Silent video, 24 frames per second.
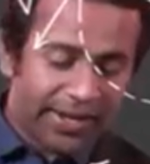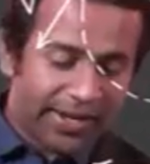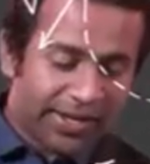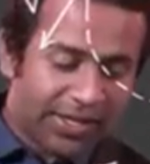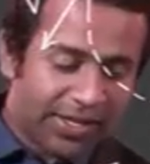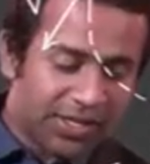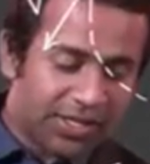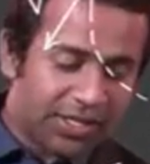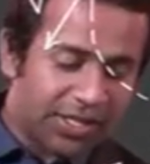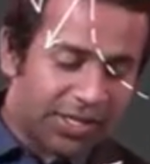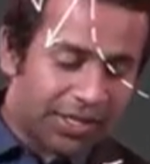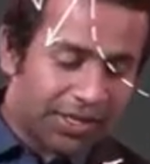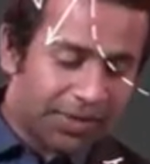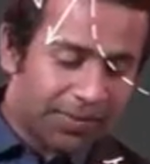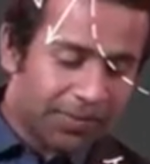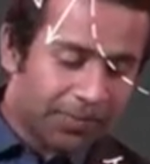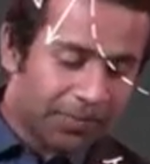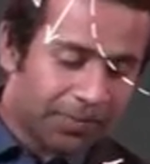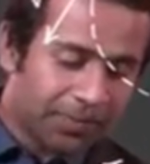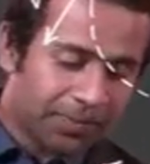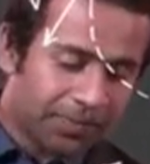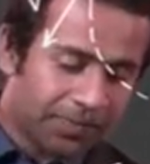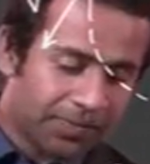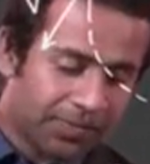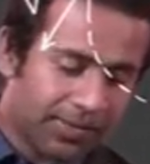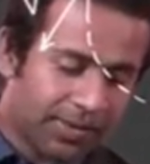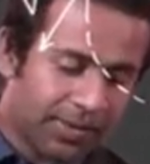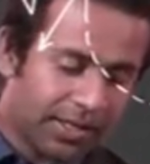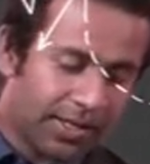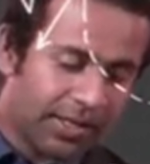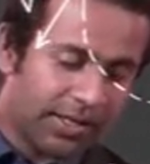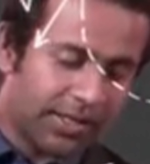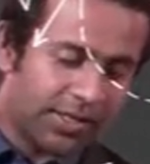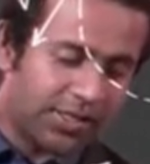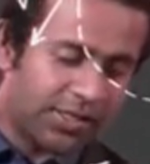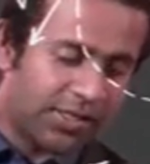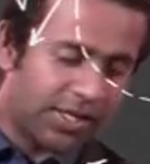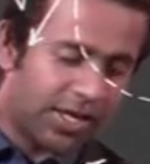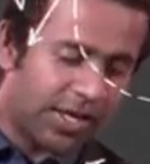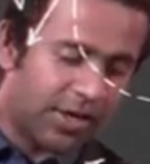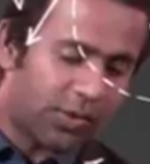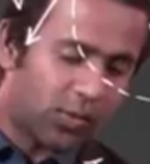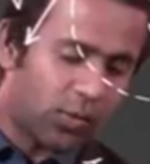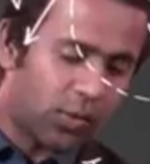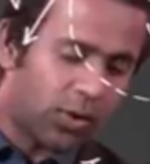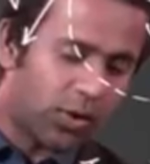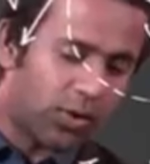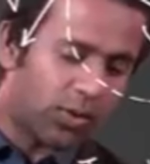energy is
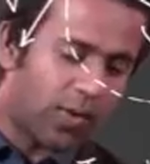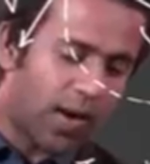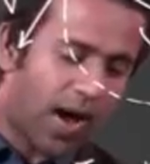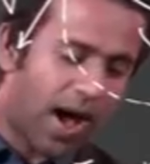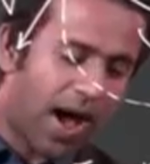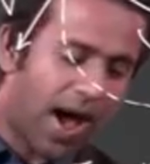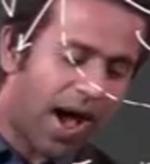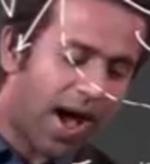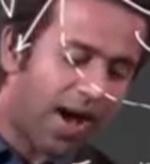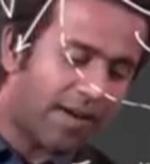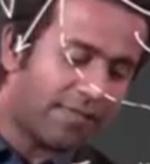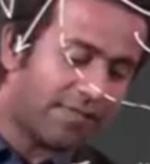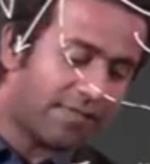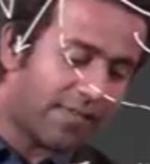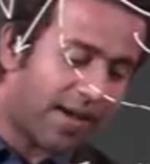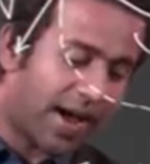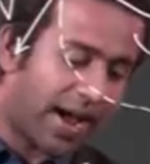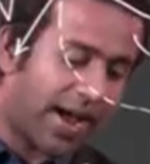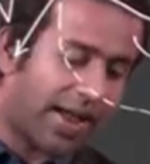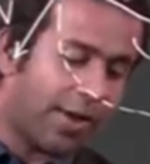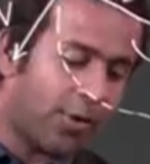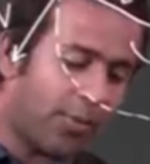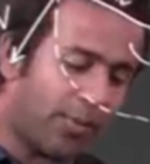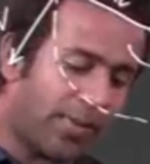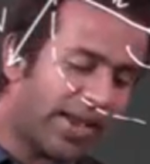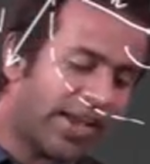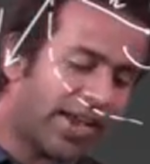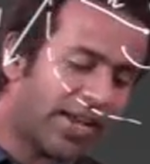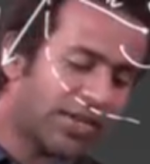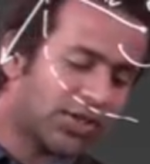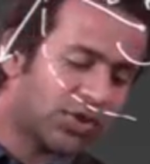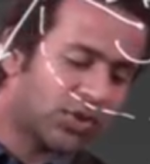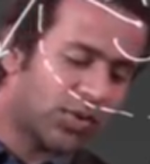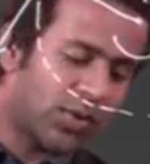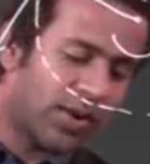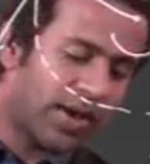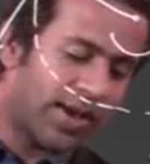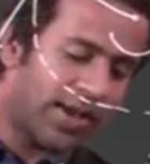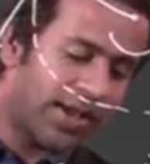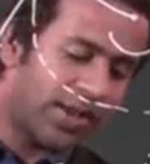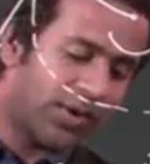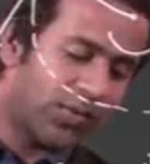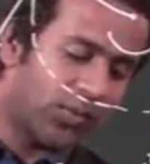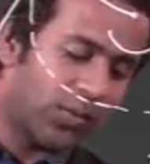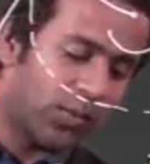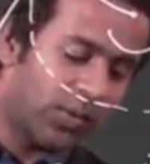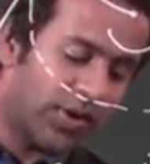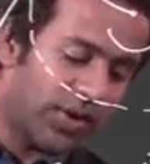equal to half I omega
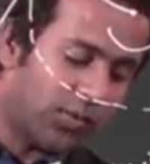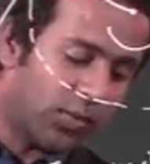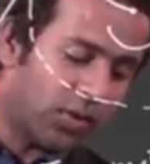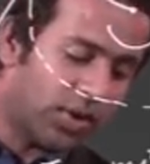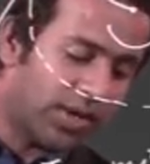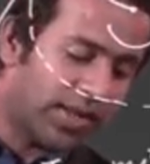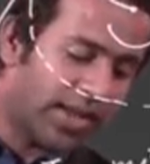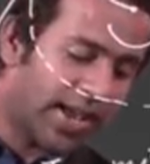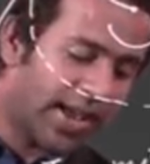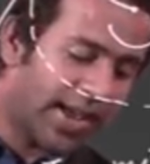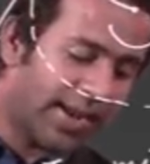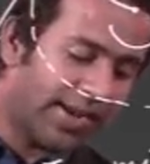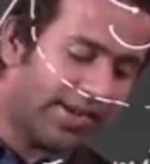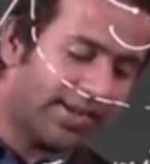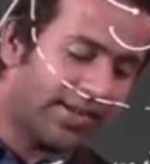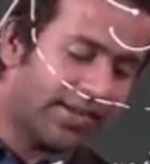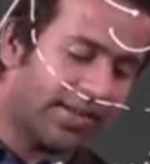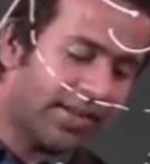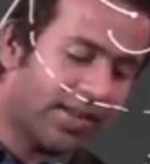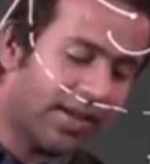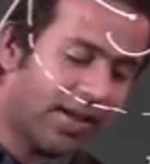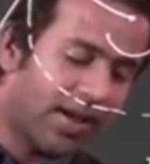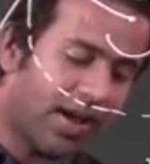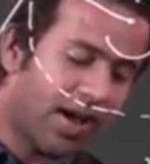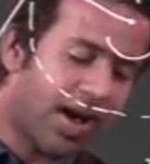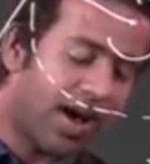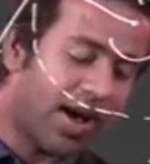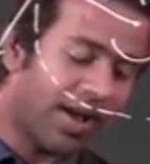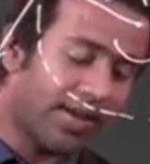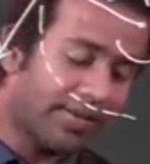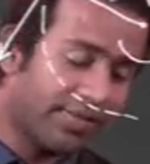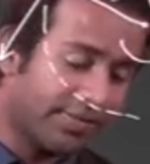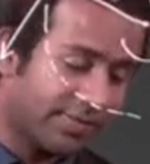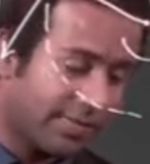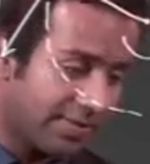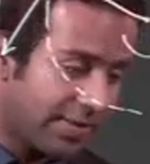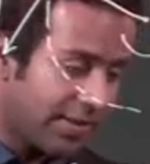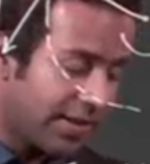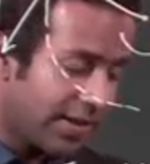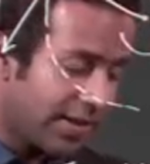square, we would get half